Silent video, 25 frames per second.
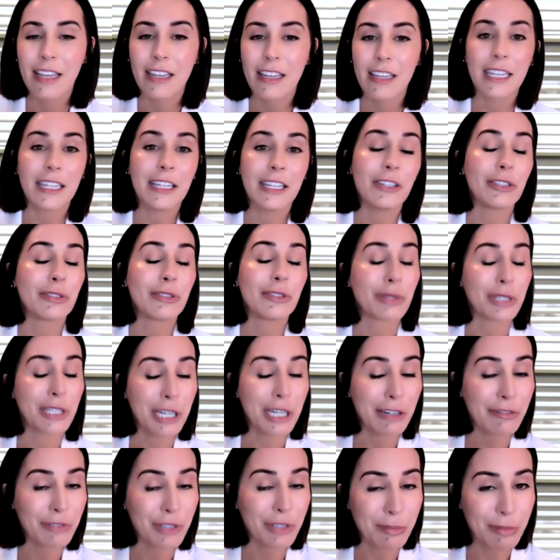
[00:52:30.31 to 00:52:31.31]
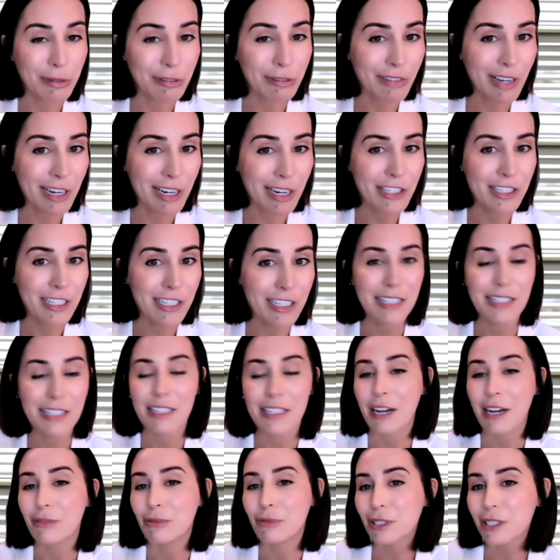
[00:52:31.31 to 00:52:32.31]
any good recovering perfectionist,
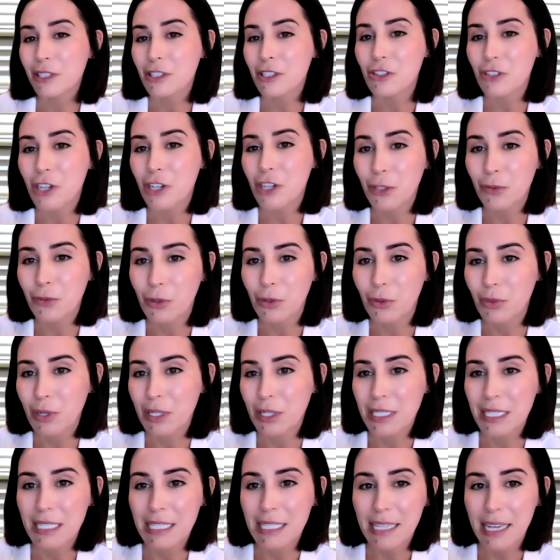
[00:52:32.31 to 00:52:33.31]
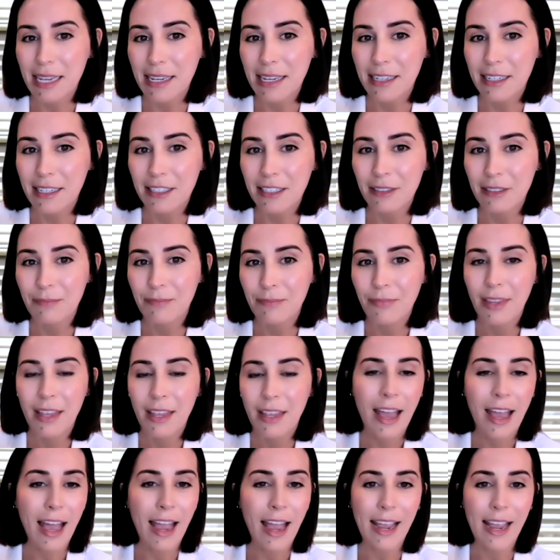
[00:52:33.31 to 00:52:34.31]
I really struggle with what to say here.
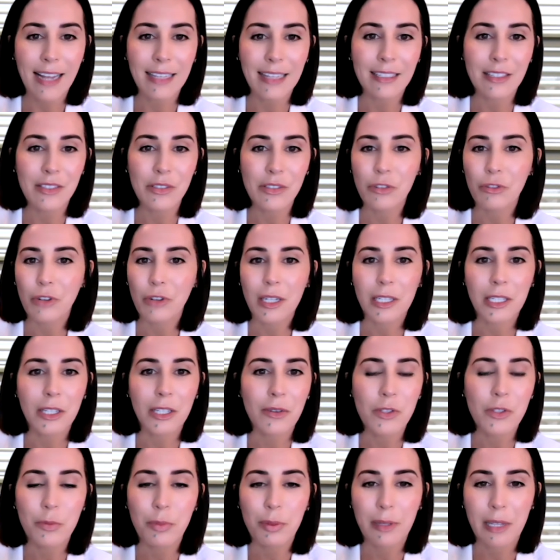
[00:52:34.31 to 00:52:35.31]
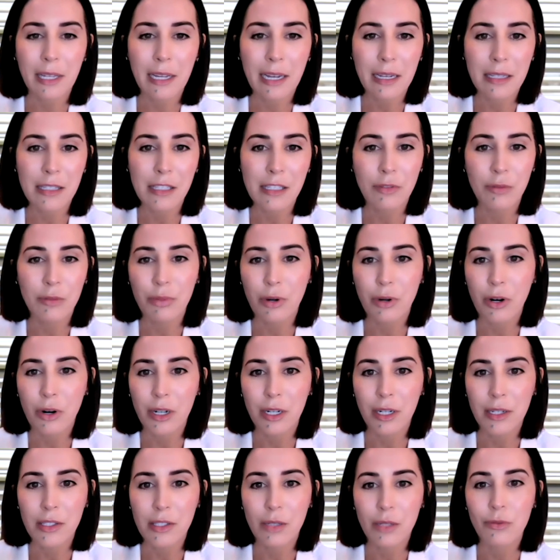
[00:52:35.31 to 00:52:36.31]
I had these grandiose plans of
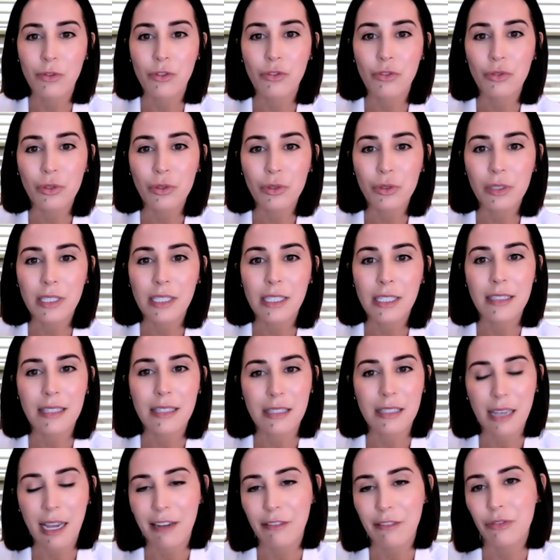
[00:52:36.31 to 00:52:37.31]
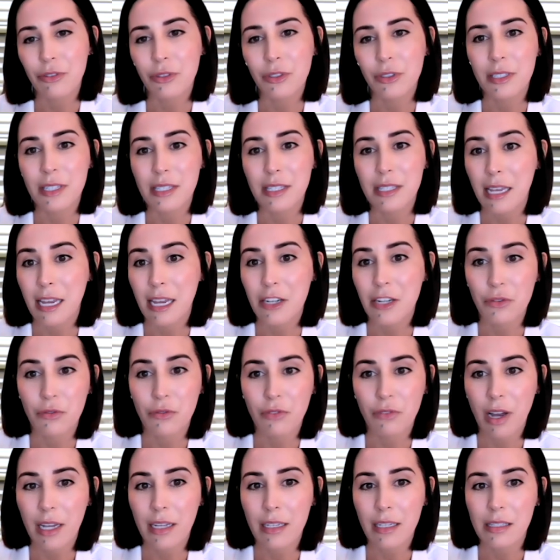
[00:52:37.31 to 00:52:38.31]
imparting some truly insightful and sage
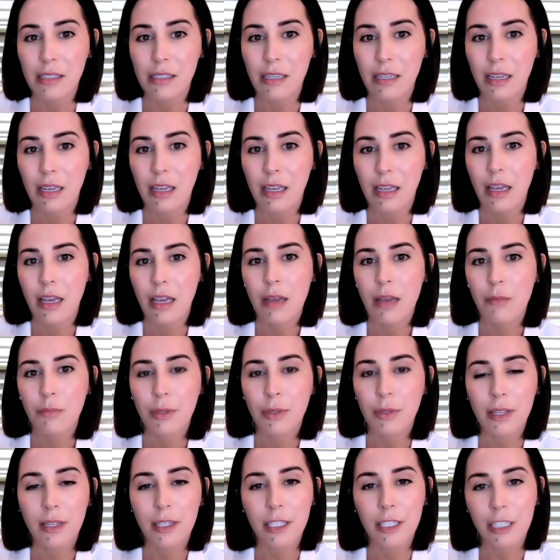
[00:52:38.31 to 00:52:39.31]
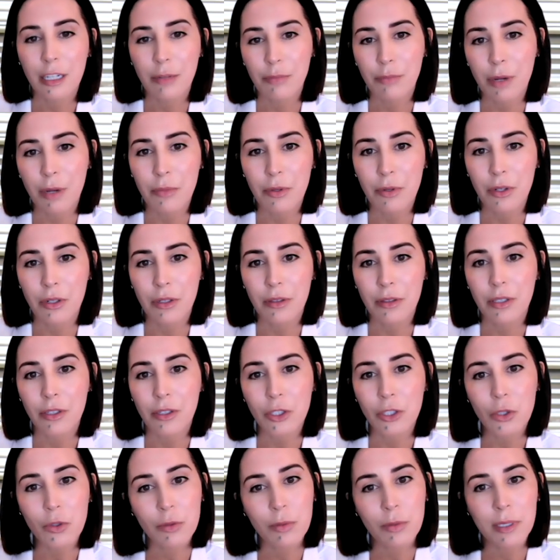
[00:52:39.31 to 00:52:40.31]
advice, but then I remembered that
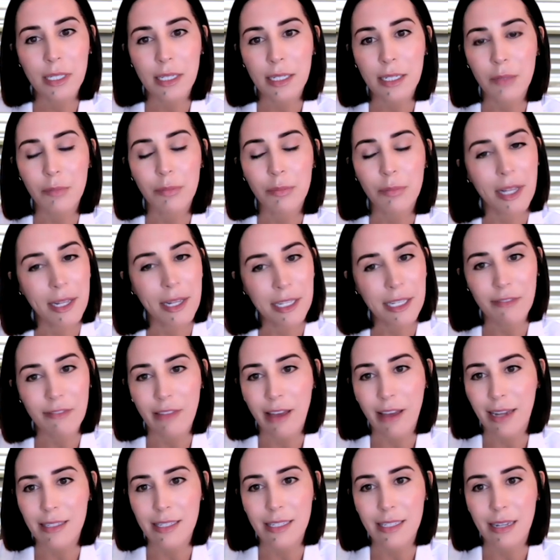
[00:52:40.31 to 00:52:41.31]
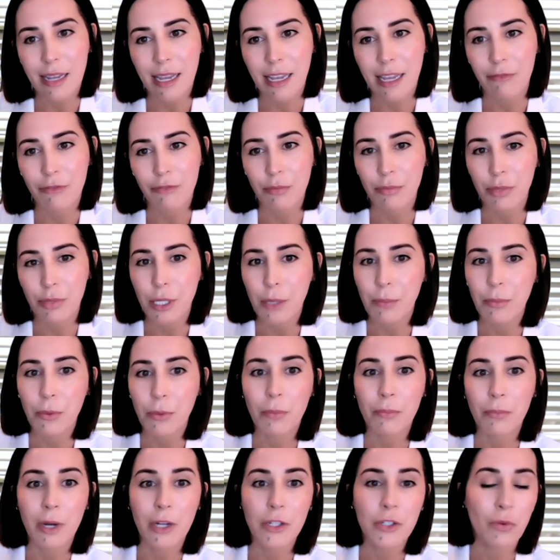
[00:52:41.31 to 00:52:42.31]
you would be getting plenty of that today from people
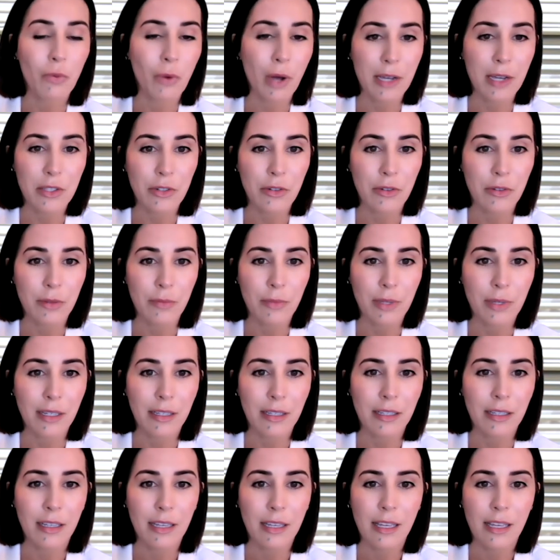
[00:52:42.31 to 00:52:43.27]
much wiser than me.